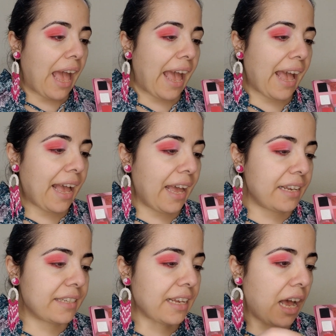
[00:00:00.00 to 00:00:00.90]

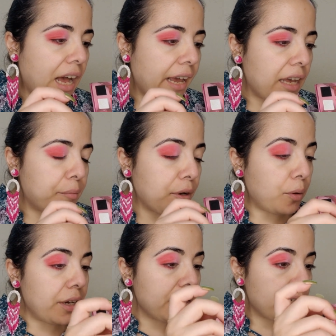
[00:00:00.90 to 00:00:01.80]
And I am
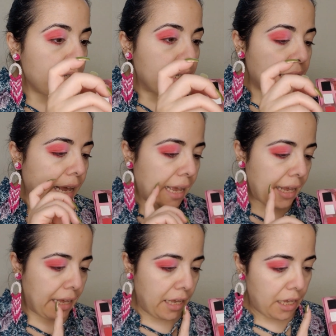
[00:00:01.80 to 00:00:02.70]
going to
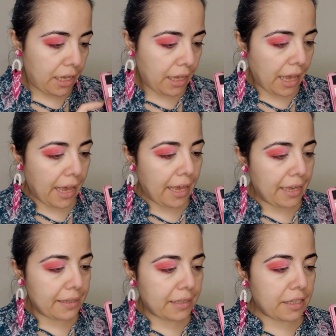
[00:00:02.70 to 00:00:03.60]
take a
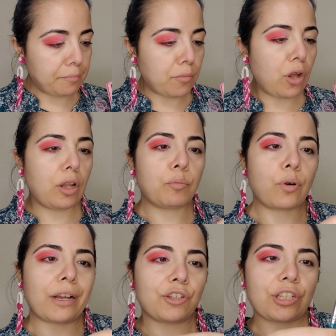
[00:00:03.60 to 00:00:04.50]
small
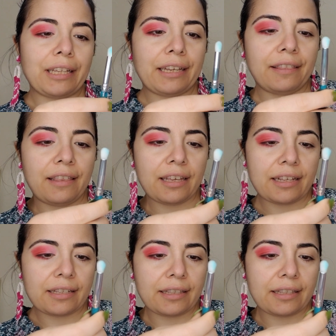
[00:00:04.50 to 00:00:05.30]
brush like this.